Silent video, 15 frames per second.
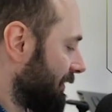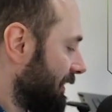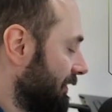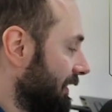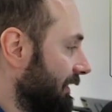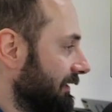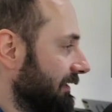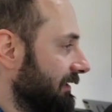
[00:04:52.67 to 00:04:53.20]
Her
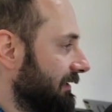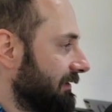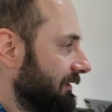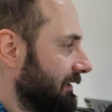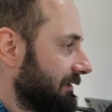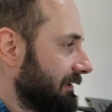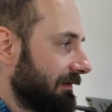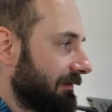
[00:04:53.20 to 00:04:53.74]
head
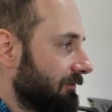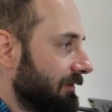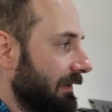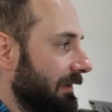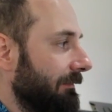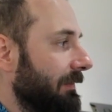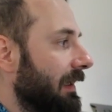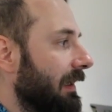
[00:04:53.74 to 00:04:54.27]
isn't
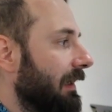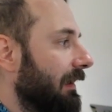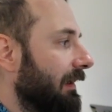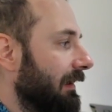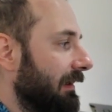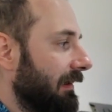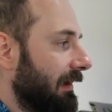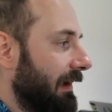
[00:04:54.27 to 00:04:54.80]
really.
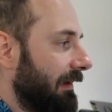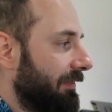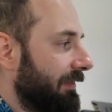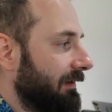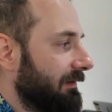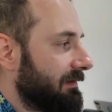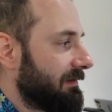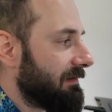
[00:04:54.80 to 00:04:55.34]
I
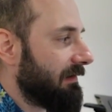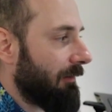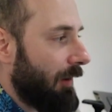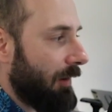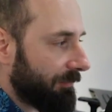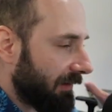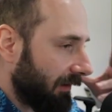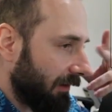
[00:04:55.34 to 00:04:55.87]
think this is the
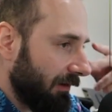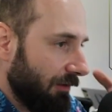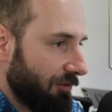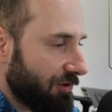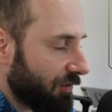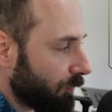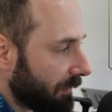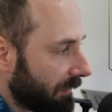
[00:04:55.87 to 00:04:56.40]
optical
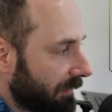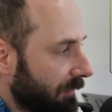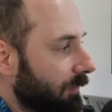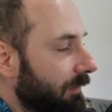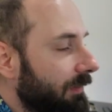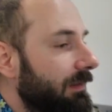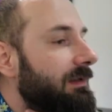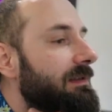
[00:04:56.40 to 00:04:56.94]
illusion
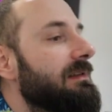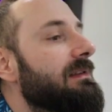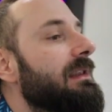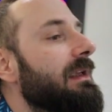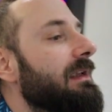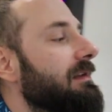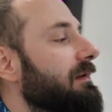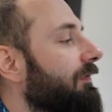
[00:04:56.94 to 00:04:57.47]
with these
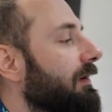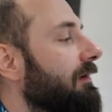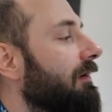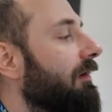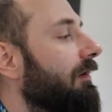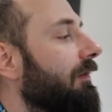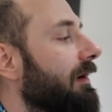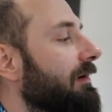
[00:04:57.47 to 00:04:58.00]
things on
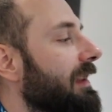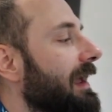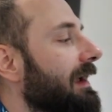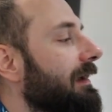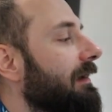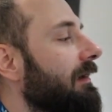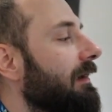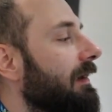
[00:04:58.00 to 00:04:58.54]
her neck.